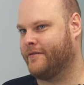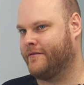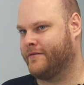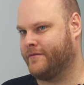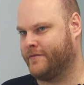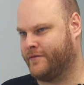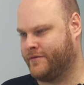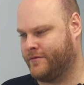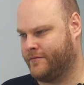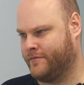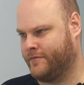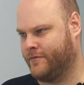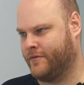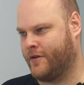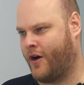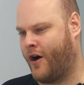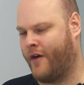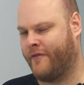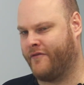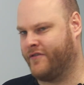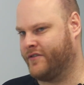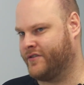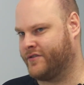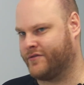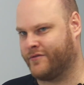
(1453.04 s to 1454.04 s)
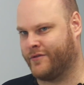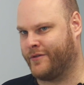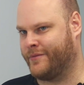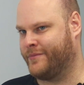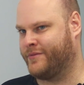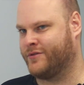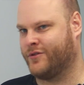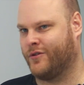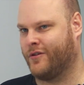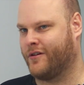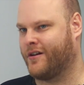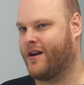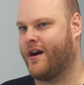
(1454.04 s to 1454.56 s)
Yeah office room
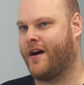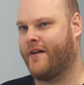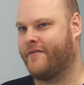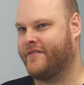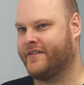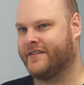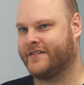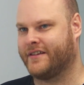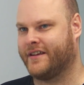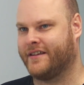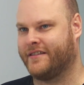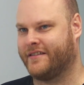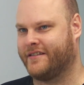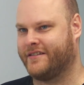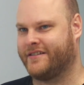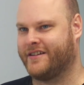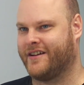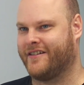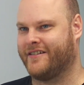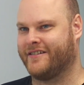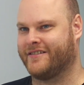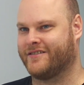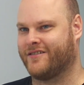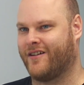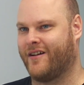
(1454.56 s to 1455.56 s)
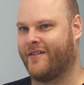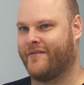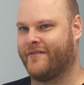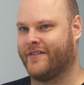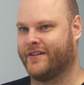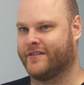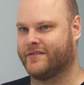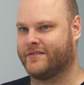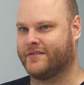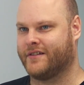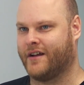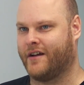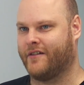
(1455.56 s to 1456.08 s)
talk. Oh, have you seen the Jerry
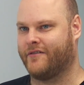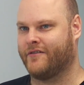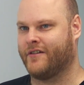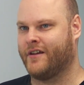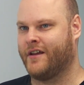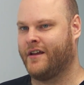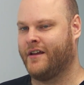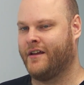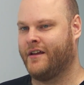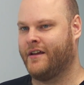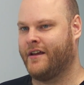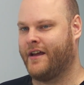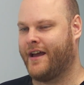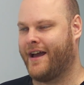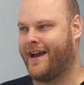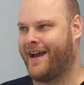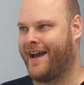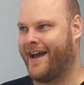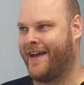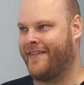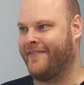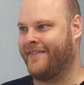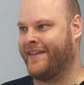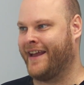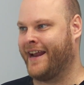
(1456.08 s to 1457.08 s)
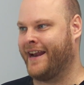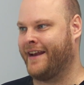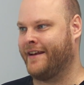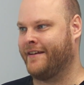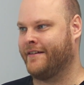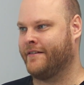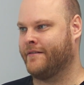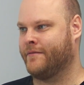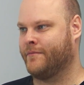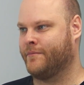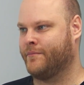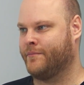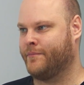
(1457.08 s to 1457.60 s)
Seinfeld stuff? Yep. And
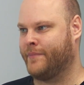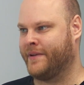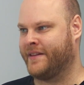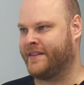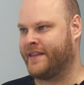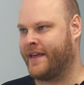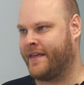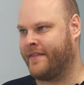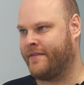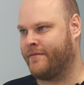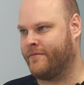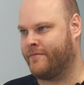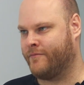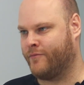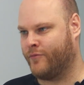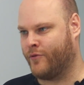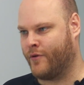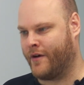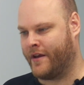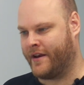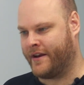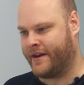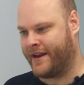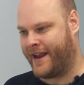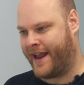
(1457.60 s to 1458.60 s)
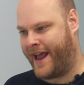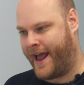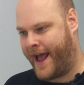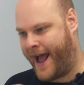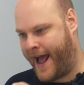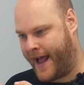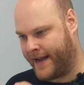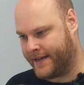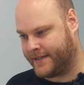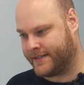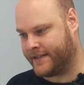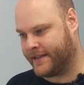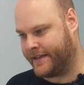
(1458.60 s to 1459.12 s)
then, but then what
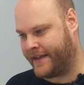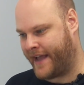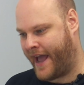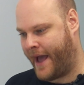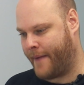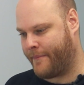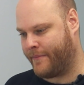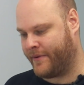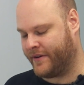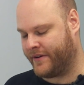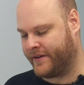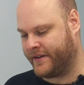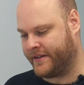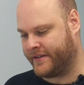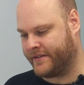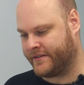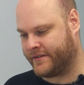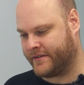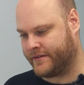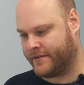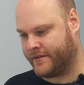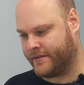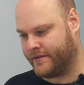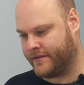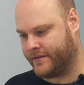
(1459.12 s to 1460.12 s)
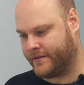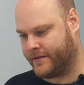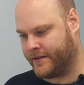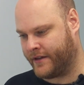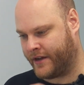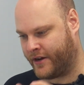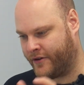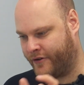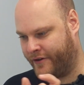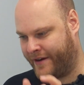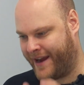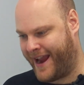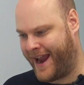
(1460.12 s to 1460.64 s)
actually happened is the
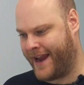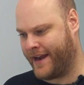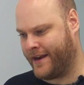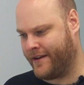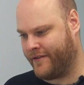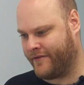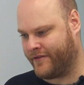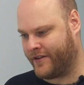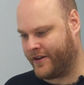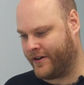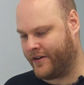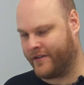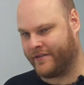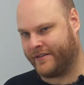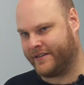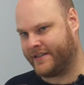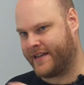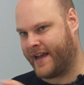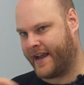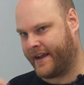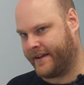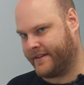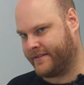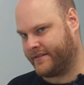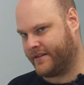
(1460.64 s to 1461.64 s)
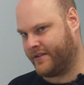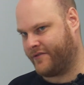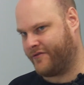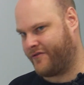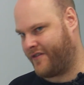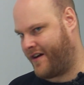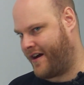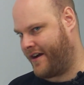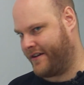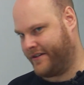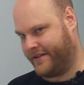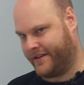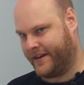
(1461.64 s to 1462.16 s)
creative can only take it so
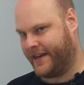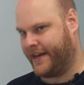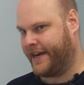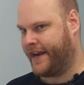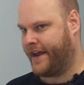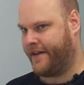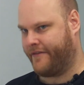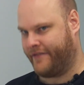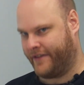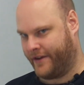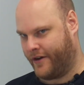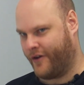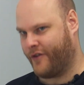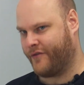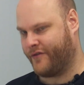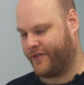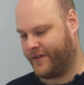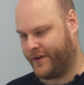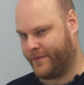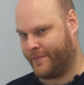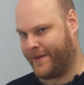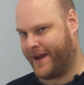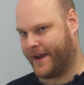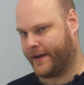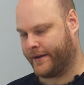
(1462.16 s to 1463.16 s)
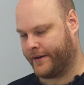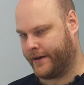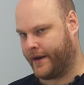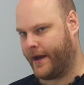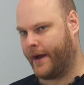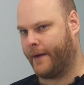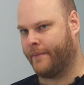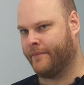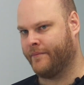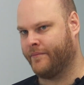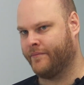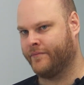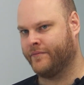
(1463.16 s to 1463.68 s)
far. You need to have the offer to back it
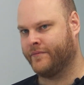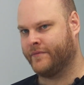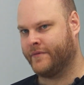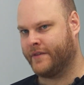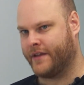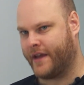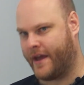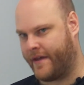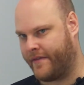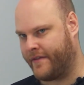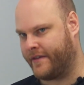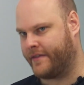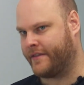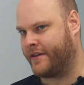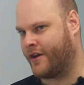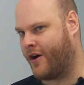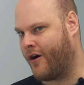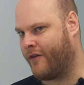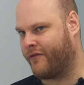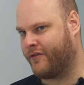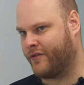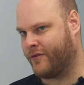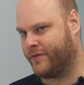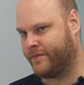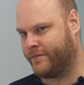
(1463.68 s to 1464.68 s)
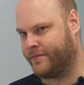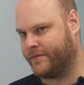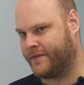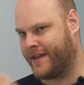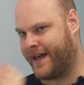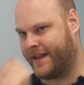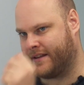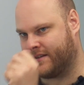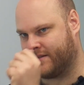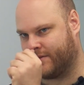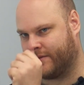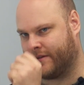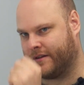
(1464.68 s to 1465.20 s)
up. You got it. And then the offer, that's